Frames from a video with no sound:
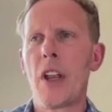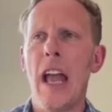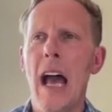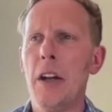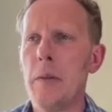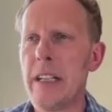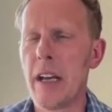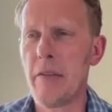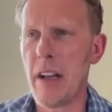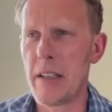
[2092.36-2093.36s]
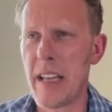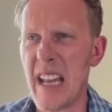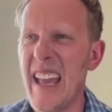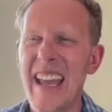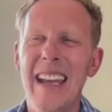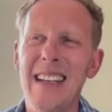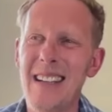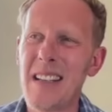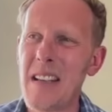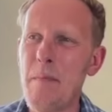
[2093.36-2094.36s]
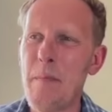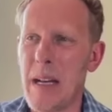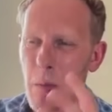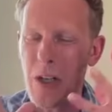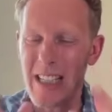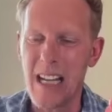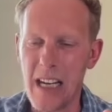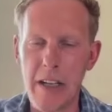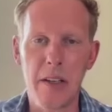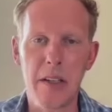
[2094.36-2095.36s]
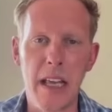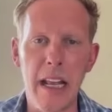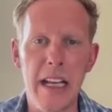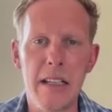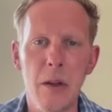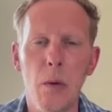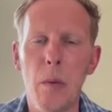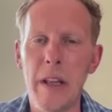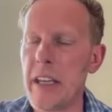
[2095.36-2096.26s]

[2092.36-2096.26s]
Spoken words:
turn around and say, it doesn't matter what color your skin is or whether